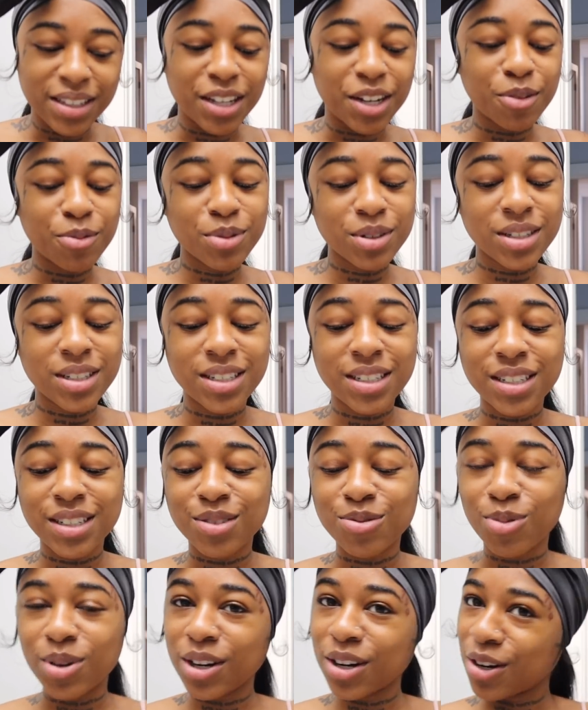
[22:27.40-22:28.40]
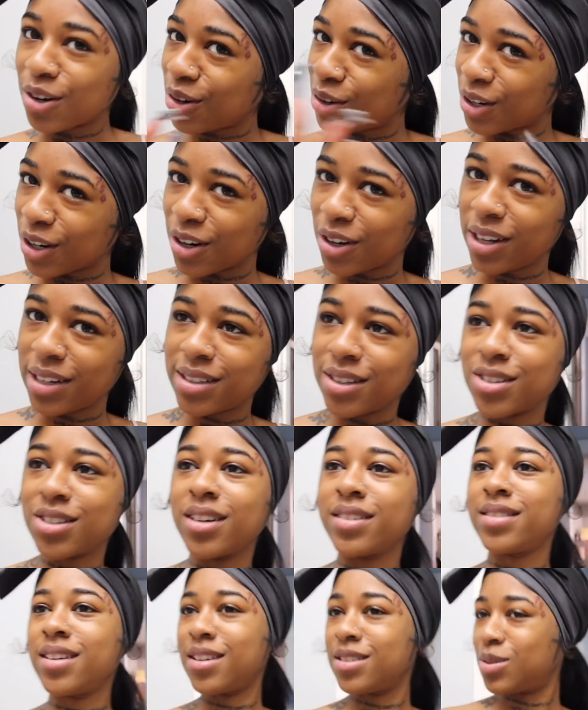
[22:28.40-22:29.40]
there was this one girl, the girl I told
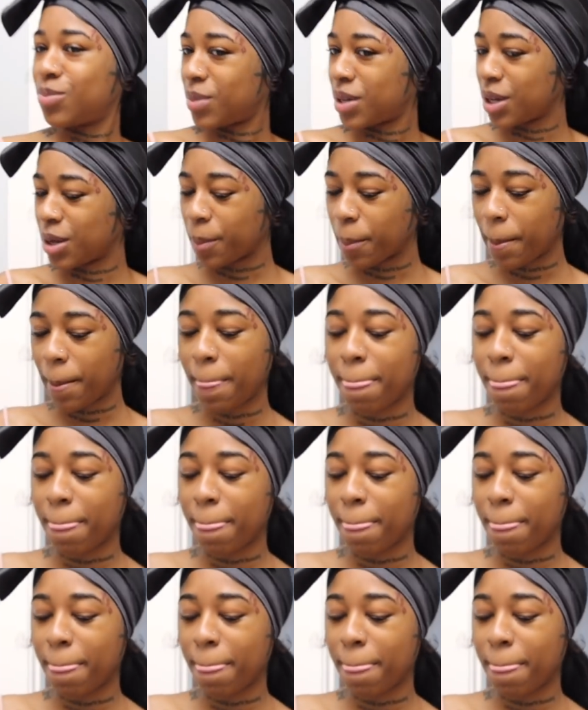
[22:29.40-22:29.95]
y'all talked to me.